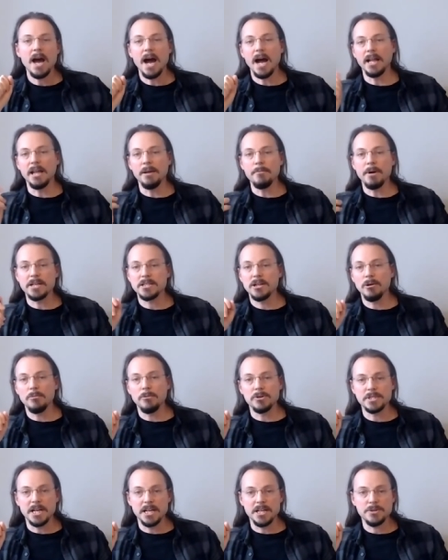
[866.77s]
and it makes a lot
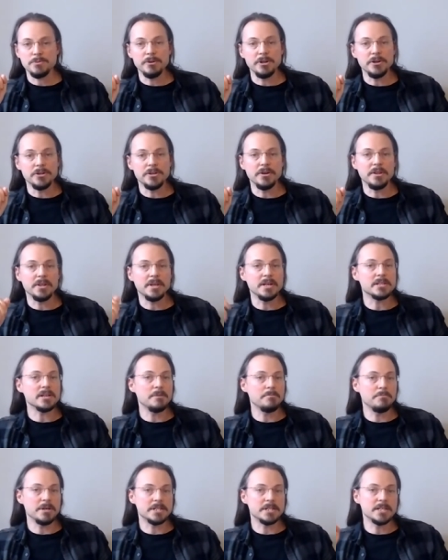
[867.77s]
more sense when you're doing things
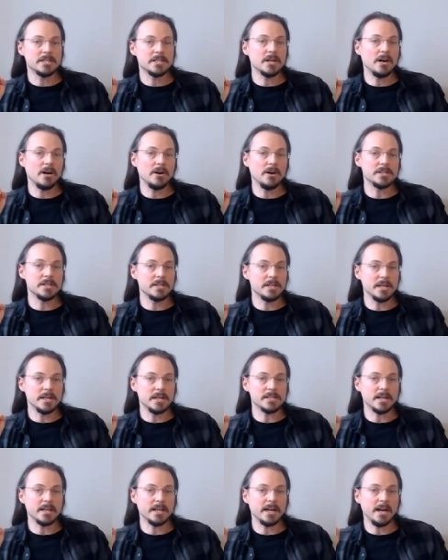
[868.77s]
like business cards and
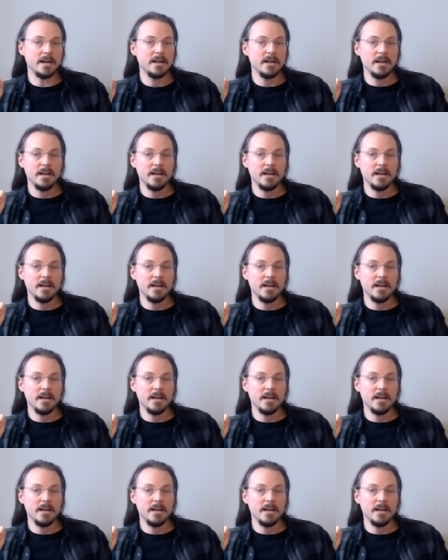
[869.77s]
things like that.